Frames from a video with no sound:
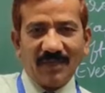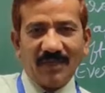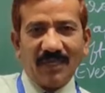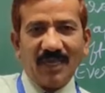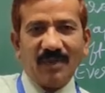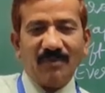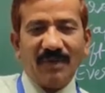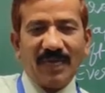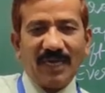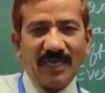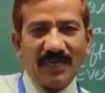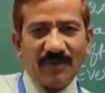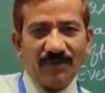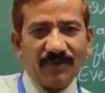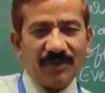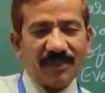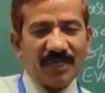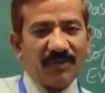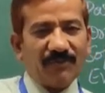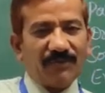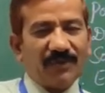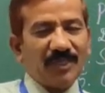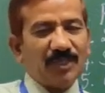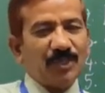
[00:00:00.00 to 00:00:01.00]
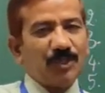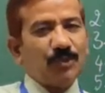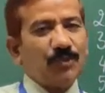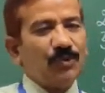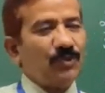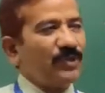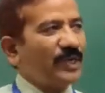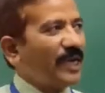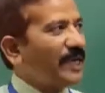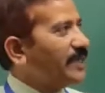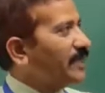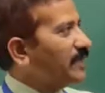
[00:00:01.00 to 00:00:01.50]
With reference
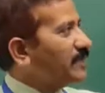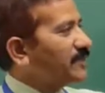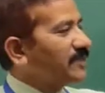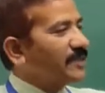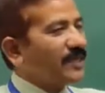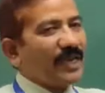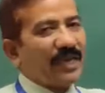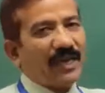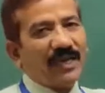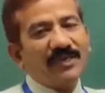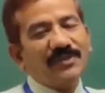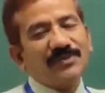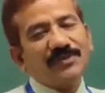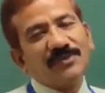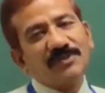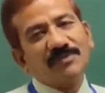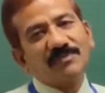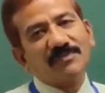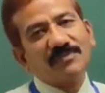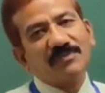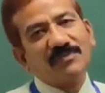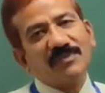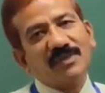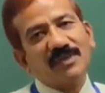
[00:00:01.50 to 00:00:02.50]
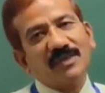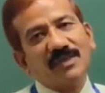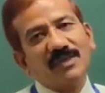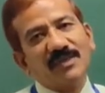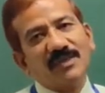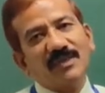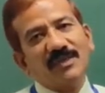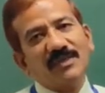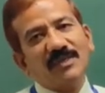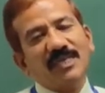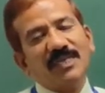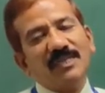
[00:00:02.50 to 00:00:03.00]
to writing skills,
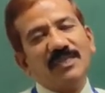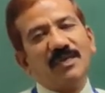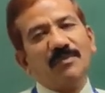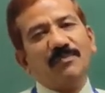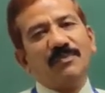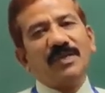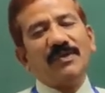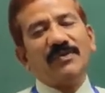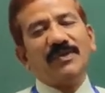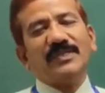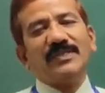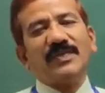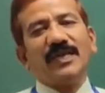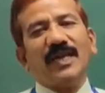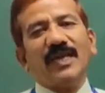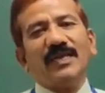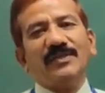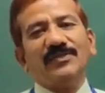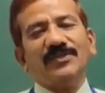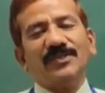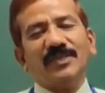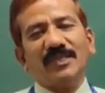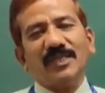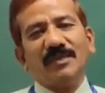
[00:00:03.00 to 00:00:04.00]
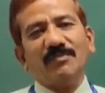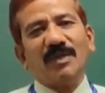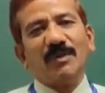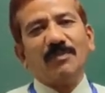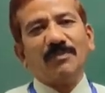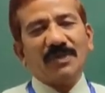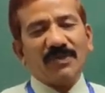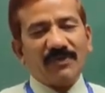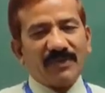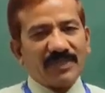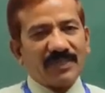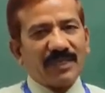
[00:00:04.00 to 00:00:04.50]
in my previous
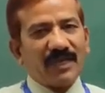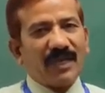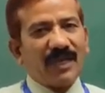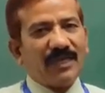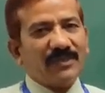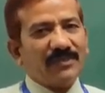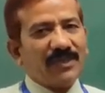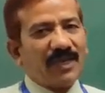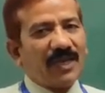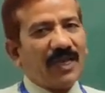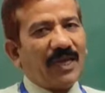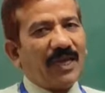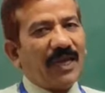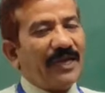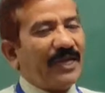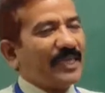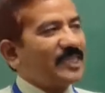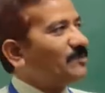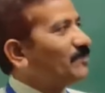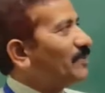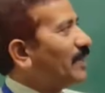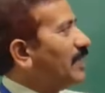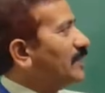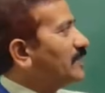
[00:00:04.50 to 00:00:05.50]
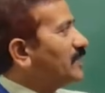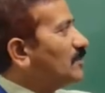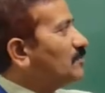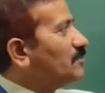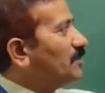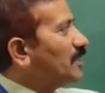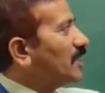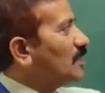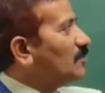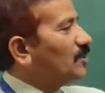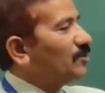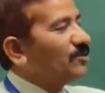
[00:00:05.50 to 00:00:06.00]
class, I had explained
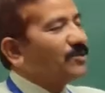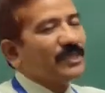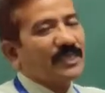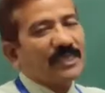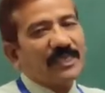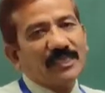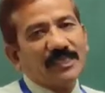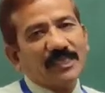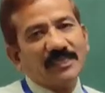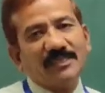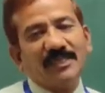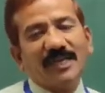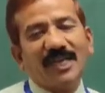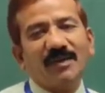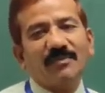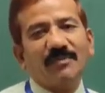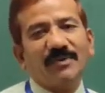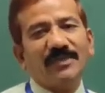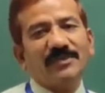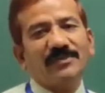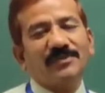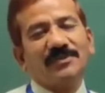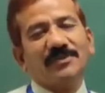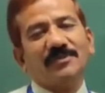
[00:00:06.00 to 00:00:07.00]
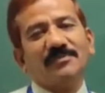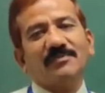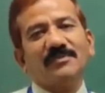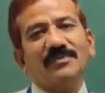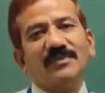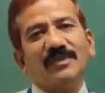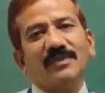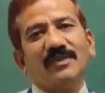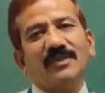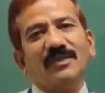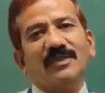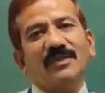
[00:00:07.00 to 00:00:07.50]
something about the syllabus,
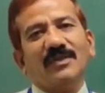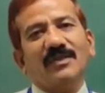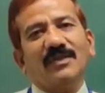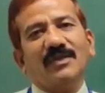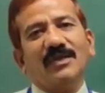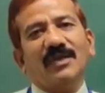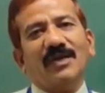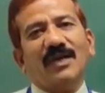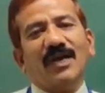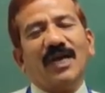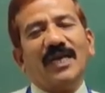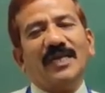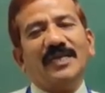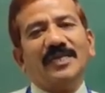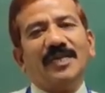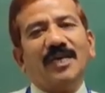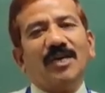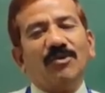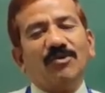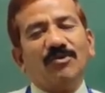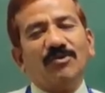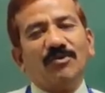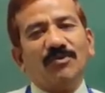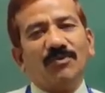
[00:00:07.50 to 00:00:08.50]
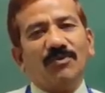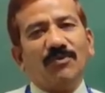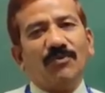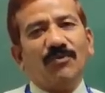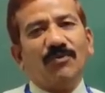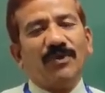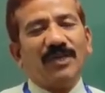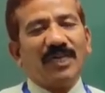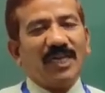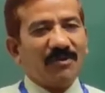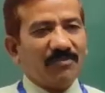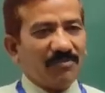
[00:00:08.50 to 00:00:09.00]
and now
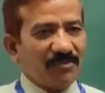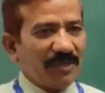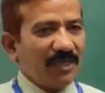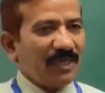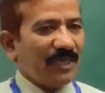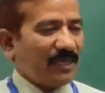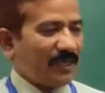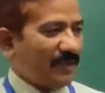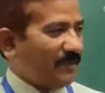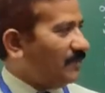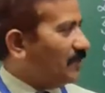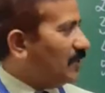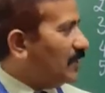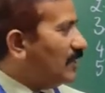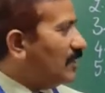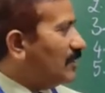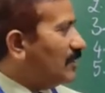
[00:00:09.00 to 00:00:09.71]
one of the